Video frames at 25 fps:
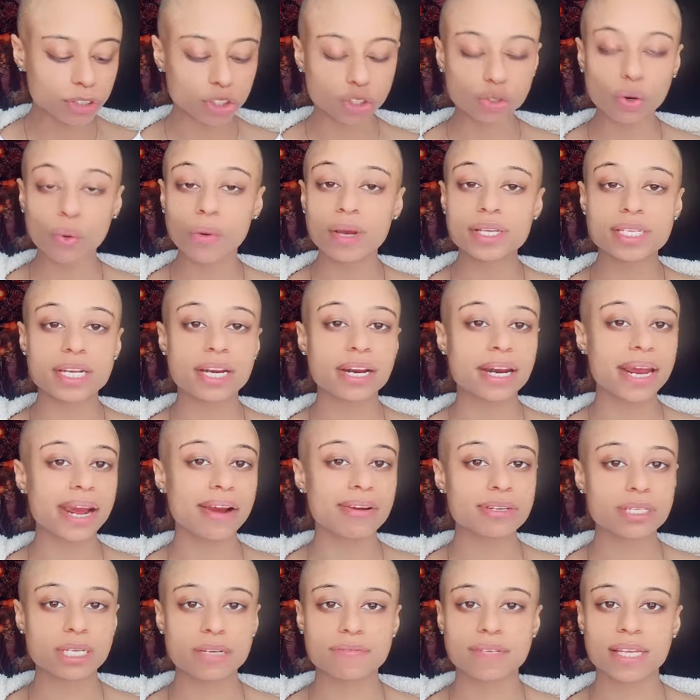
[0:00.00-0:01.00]
the stories and the
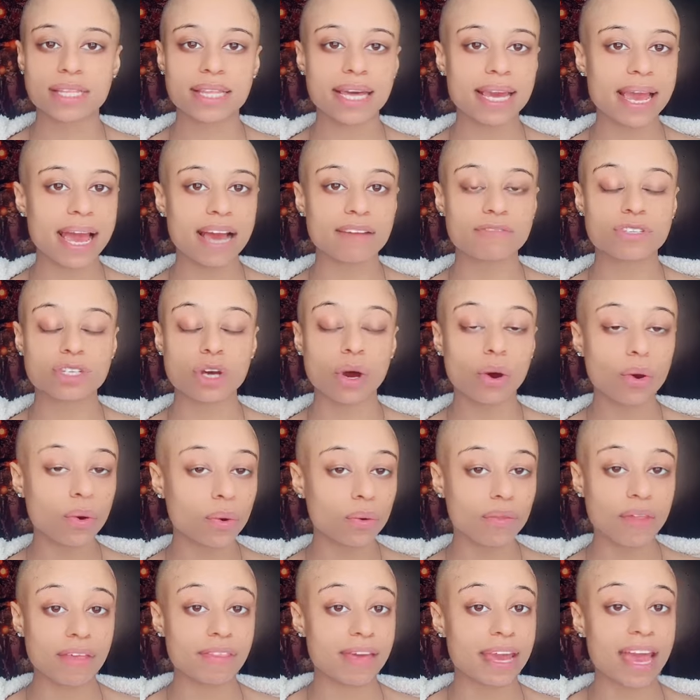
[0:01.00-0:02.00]
narratives that they have
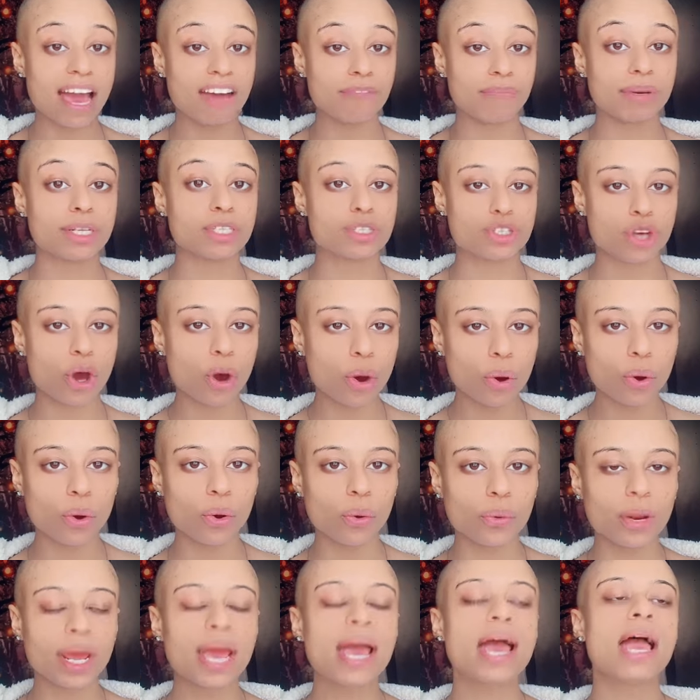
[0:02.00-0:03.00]
told that they have been
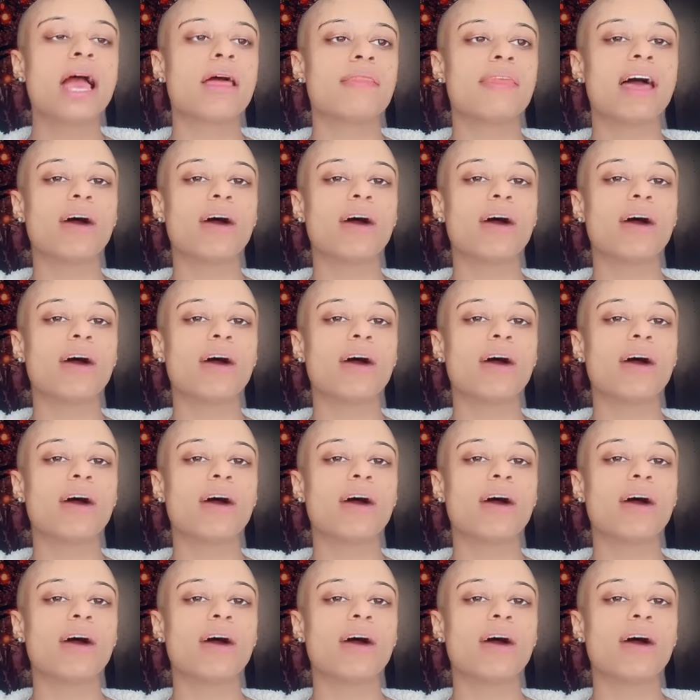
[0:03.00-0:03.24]
told